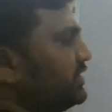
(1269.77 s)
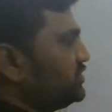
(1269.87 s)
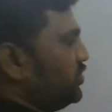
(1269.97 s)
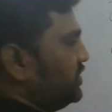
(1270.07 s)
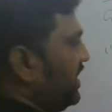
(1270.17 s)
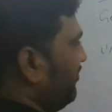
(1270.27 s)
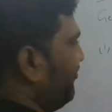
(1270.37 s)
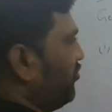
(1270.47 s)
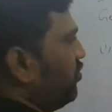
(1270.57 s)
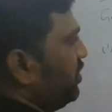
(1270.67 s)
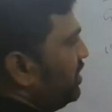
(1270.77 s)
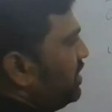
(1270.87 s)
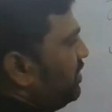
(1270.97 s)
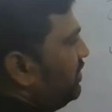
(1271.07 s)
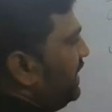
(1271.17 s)
So therefore,
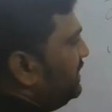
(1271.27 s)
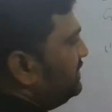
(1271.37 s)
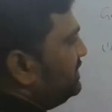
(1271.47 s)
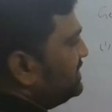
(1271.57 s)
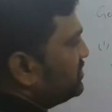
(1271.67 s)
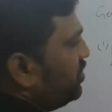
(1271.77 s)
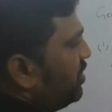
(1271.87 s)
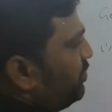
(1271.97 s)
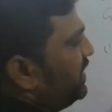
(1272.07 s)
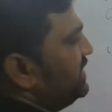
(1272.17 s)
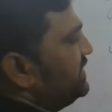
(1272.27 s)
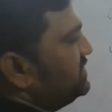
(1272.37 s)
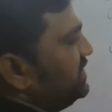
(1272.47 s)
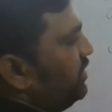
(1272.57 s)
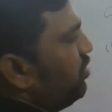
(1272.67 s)
right, this component
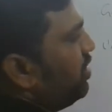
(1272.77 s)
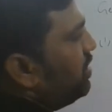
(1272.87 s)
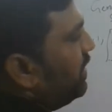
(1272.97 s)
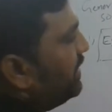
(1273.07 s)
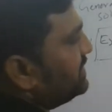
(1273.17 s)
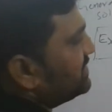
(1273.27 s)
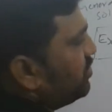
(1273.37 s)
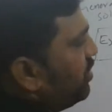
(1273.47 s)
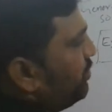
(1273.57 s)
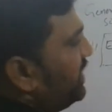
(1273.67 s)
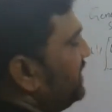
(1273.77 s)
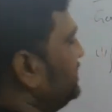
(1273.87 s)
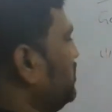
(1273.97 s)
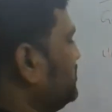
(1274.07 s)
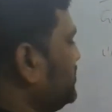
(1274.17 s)
is 0 and this component is
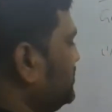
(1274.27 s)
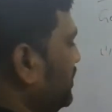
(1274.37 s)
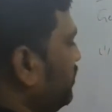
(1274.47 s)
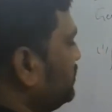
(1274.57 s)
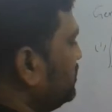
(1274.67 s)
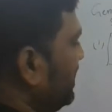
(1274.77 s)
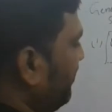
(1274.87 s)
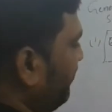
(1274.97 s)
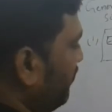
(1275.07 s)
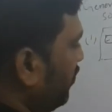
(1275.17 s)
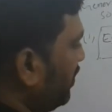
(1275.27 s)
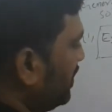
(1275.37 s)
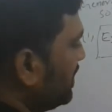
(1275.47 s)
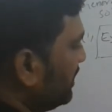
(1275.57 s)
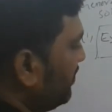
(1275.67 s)
also 0. So therefore,
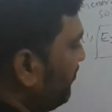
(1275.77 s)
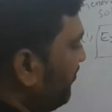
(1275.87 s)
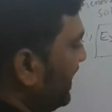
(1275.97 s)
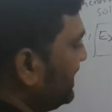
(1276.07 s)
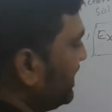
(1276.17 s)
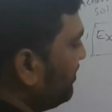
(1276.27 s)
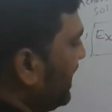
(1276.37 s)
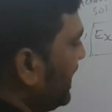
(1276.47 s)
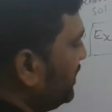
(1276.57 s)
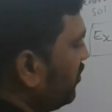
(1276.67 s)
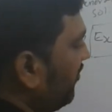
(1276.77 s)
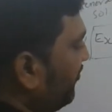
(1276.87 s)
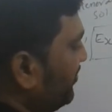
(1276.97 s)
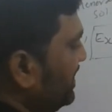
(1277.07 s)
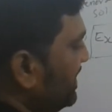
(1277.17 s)
the final value of
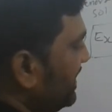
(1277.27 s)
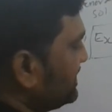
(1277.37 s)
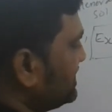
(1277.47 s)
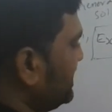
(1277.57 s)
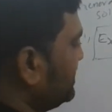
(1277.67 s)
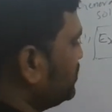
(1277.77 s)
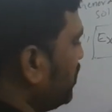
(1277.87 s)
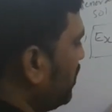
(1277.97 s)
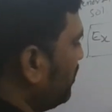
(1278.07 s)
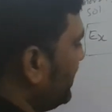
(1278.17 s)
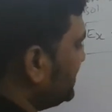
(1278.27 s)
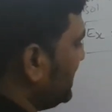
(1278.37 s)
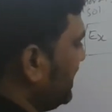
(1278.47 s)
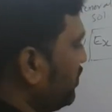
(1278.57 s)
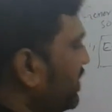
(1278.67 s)
Ex is always
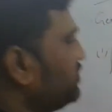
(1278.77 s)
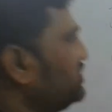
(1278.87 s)
equal to